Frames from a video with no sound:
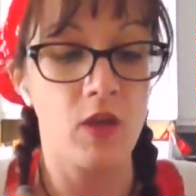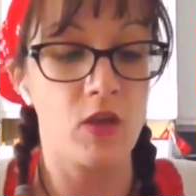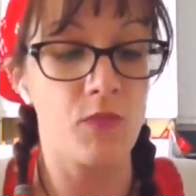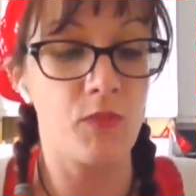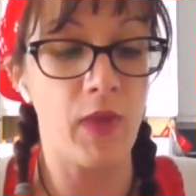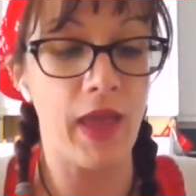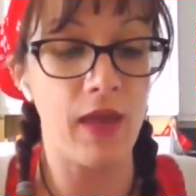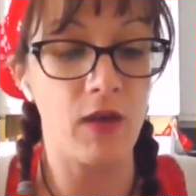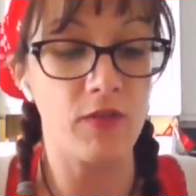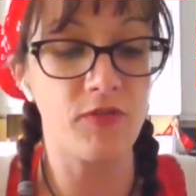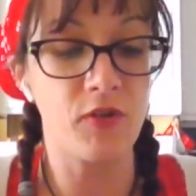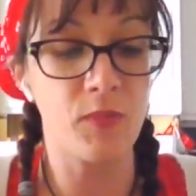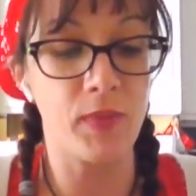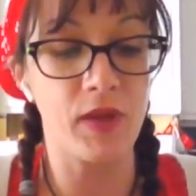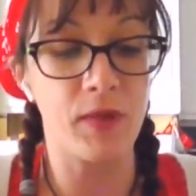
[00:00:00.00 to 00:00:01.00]
You may
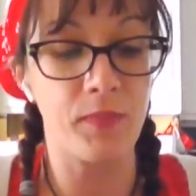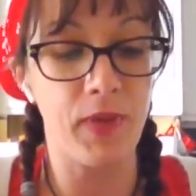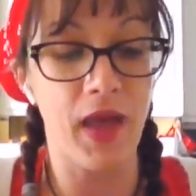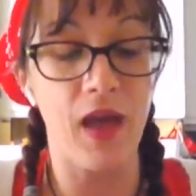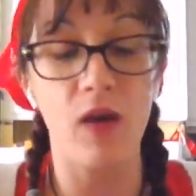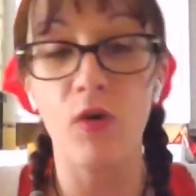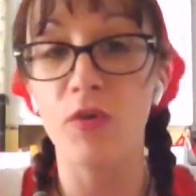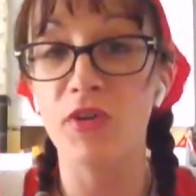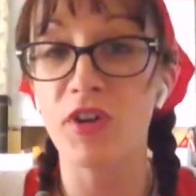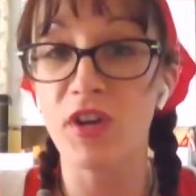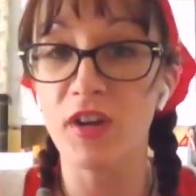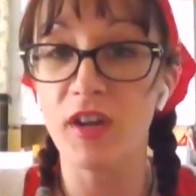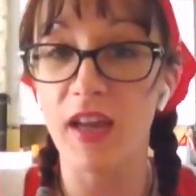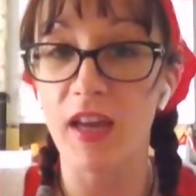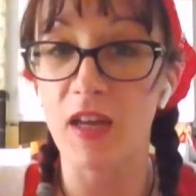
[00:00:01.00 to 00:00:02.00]
also be a pet
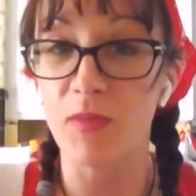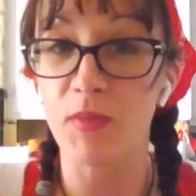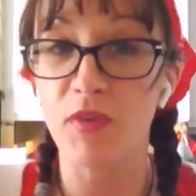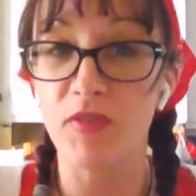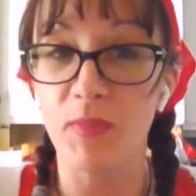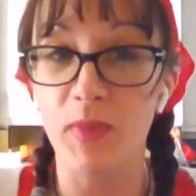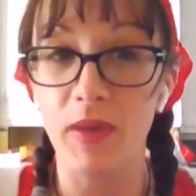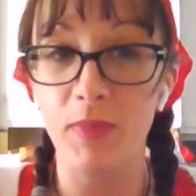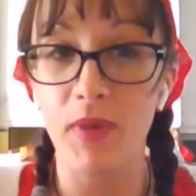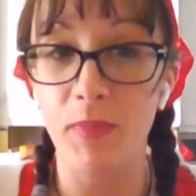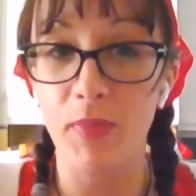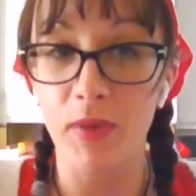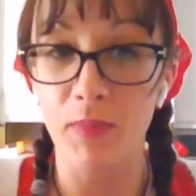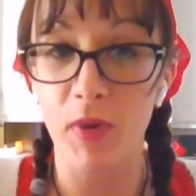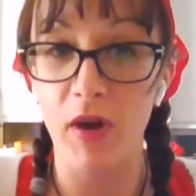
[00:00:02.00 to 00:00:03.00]
owner. Animals may be a
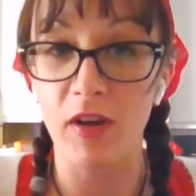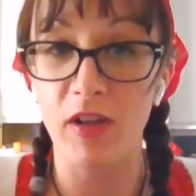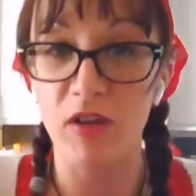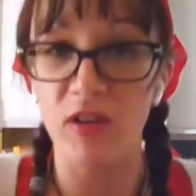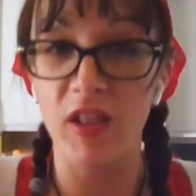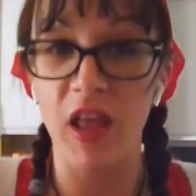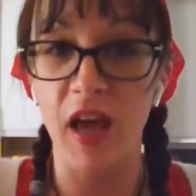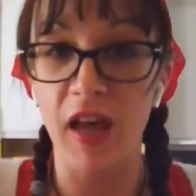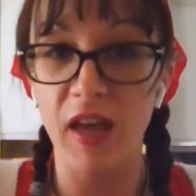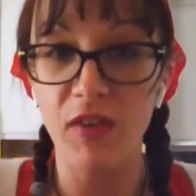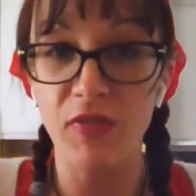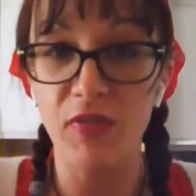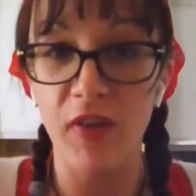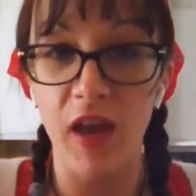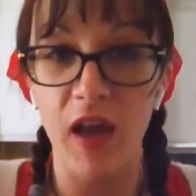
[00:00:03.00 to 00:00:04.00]
big part of your
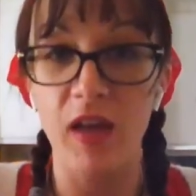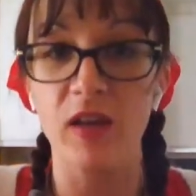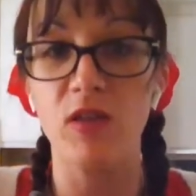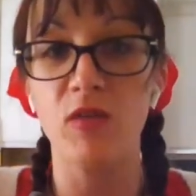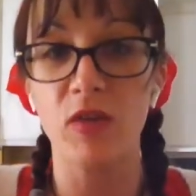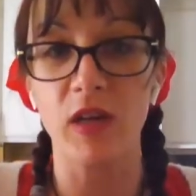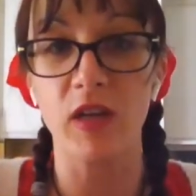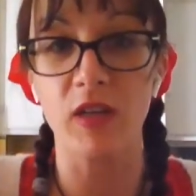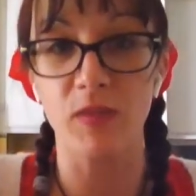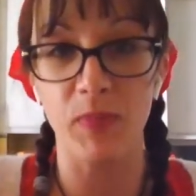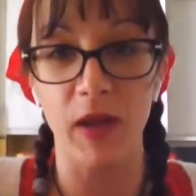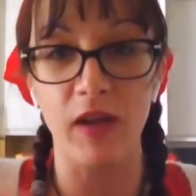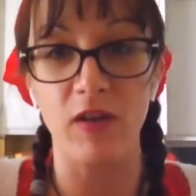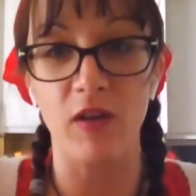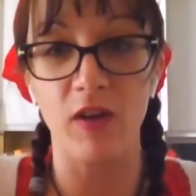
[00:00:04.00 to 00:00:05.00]
life. You can
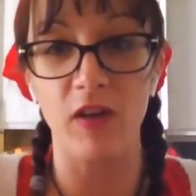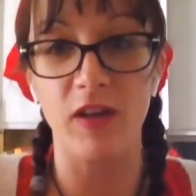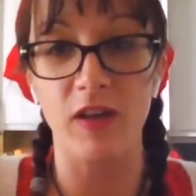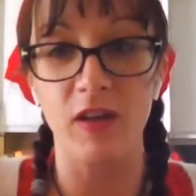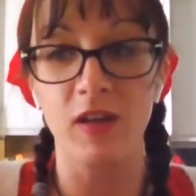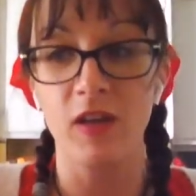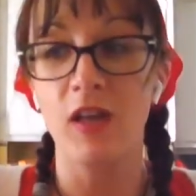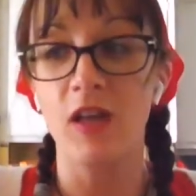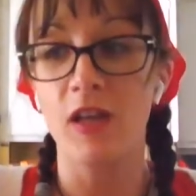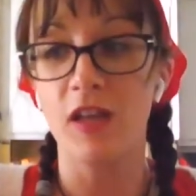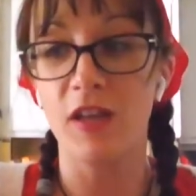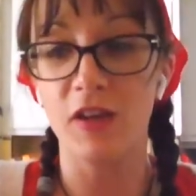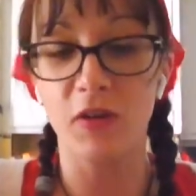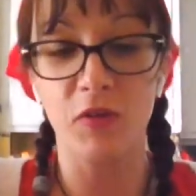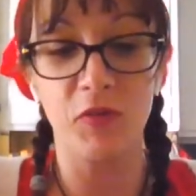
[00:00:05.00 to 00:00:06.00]
depend on,
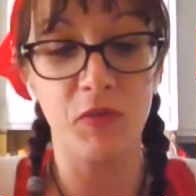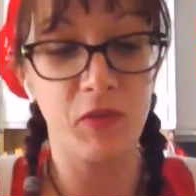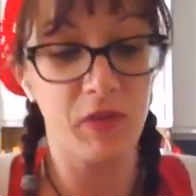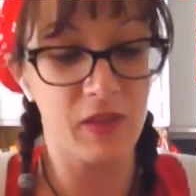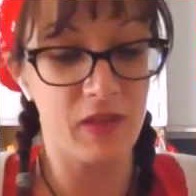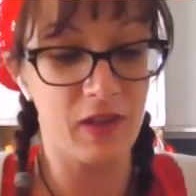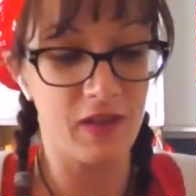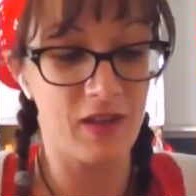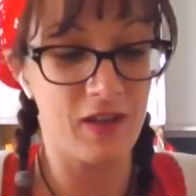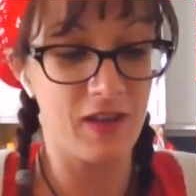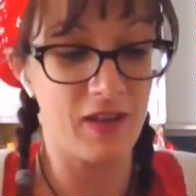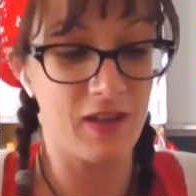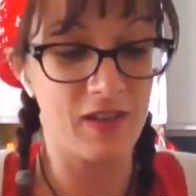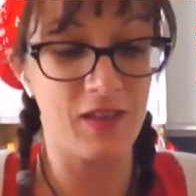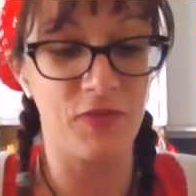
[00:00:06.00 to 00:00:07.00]
you know,
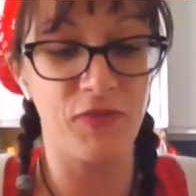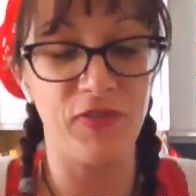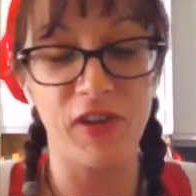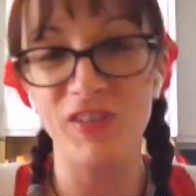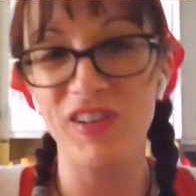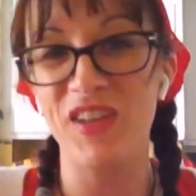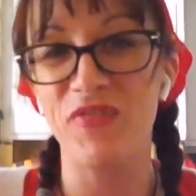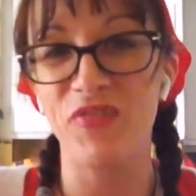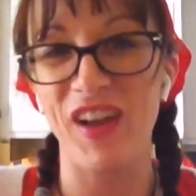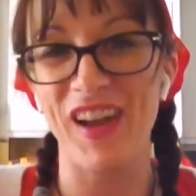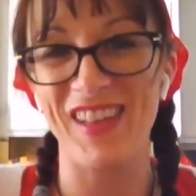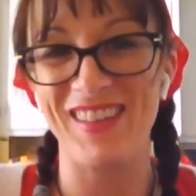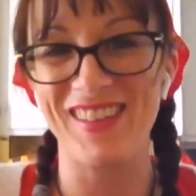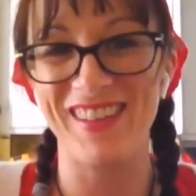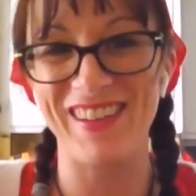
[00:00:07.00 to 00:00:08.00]
the furry
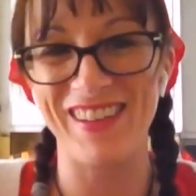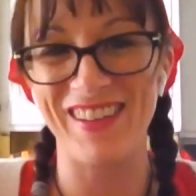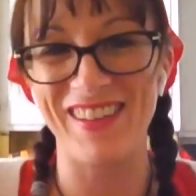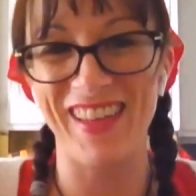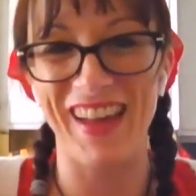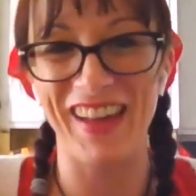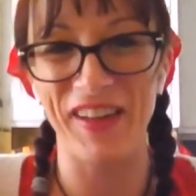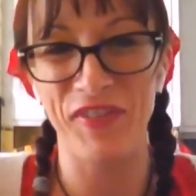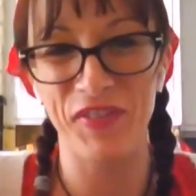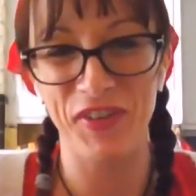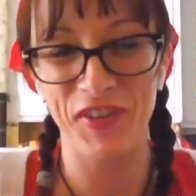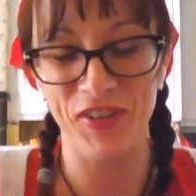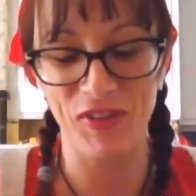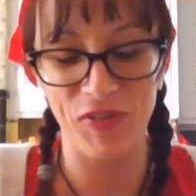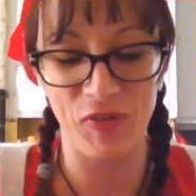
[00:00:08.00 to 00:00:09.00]
friends in your life
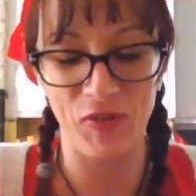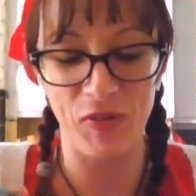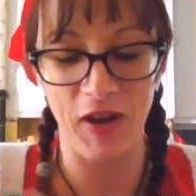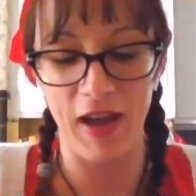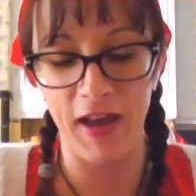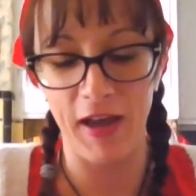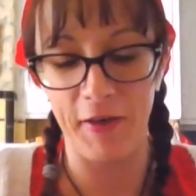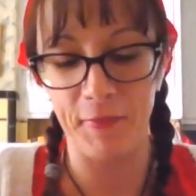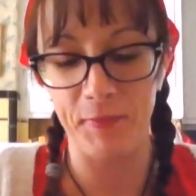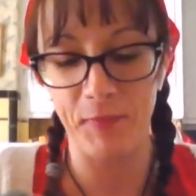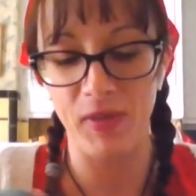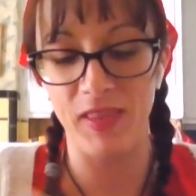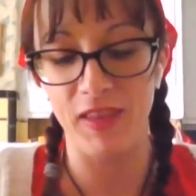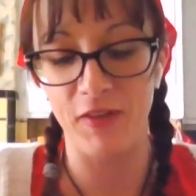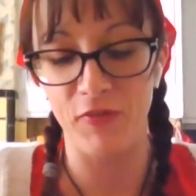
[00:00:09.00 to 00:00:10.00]
to
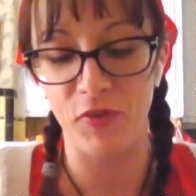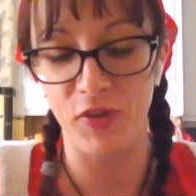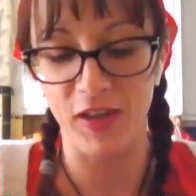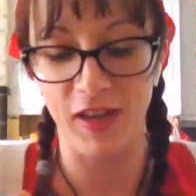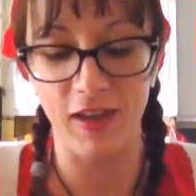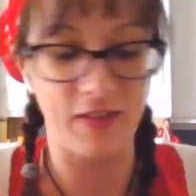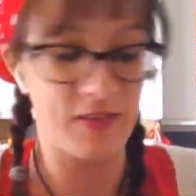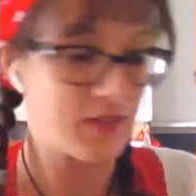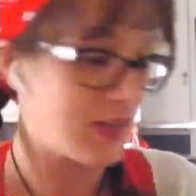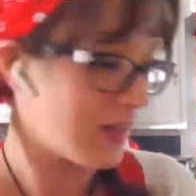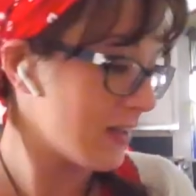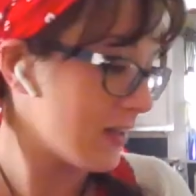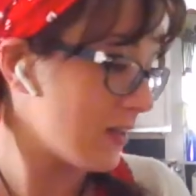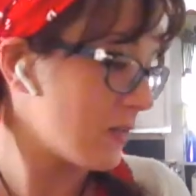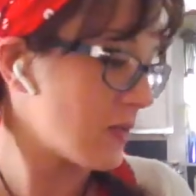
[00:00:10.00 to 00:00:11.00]
be there for you,
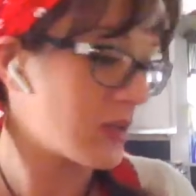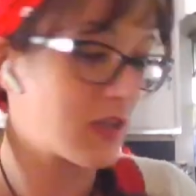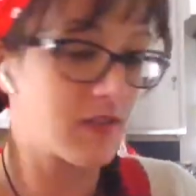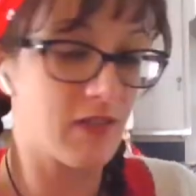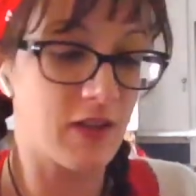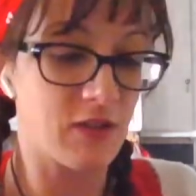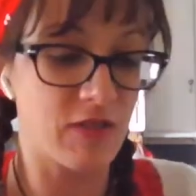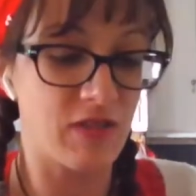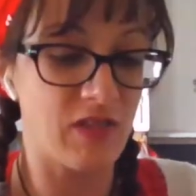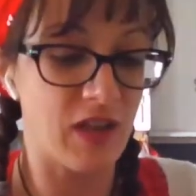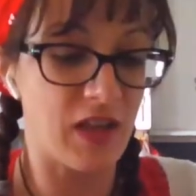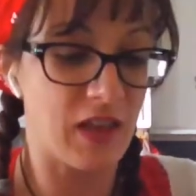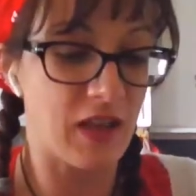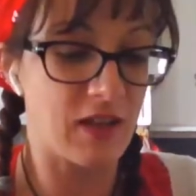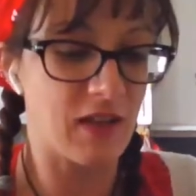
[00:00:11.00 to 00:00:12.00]
which is
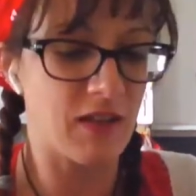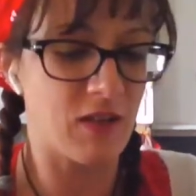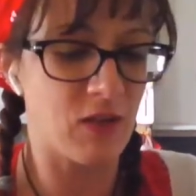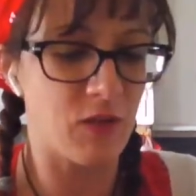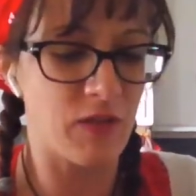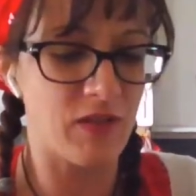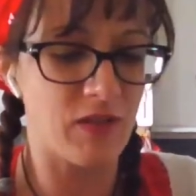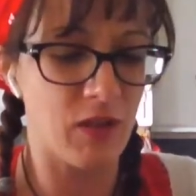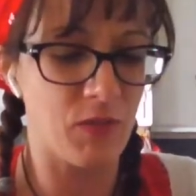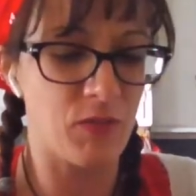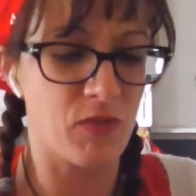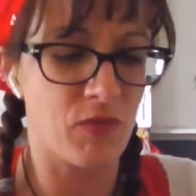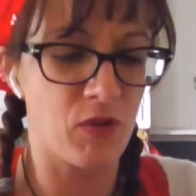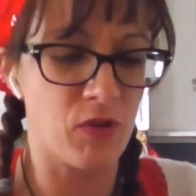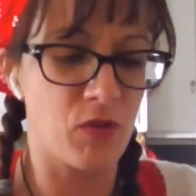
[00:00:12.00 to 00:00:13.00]
interesting. That doesn't always come
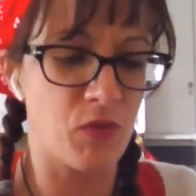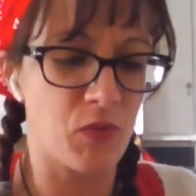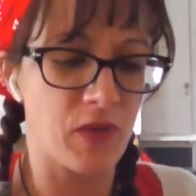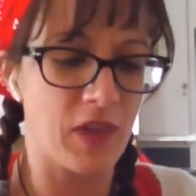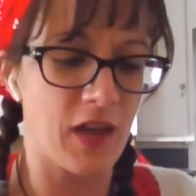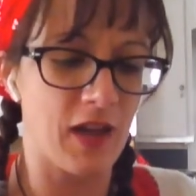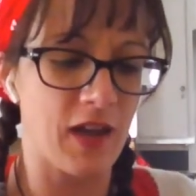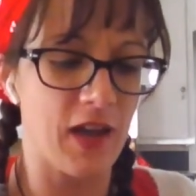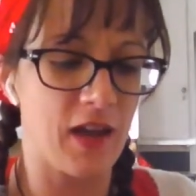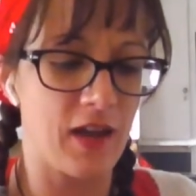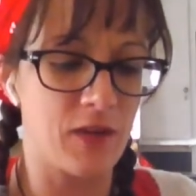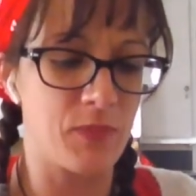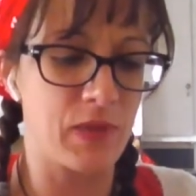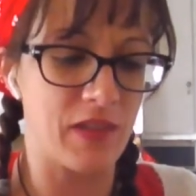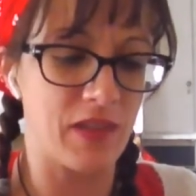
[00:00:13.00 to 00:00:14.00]
through with that
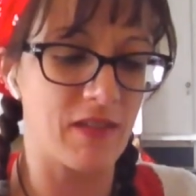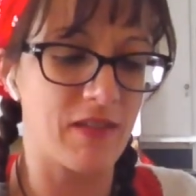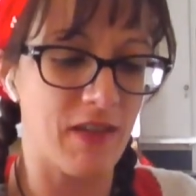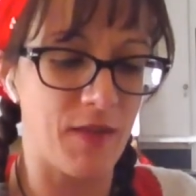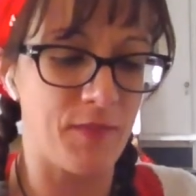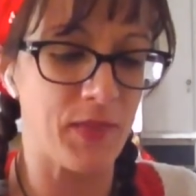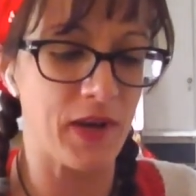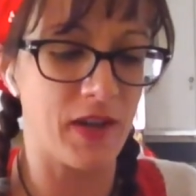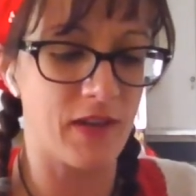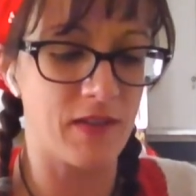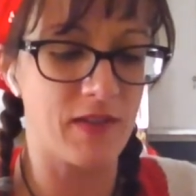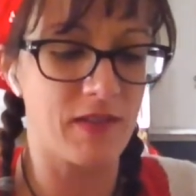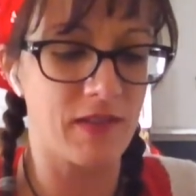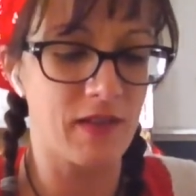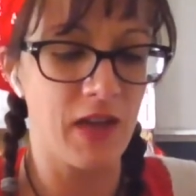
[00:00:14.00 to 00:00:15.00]
card, but this time it
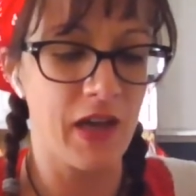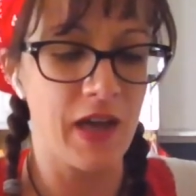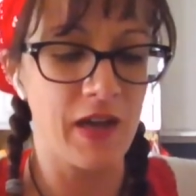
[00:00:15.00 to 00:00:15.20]
is.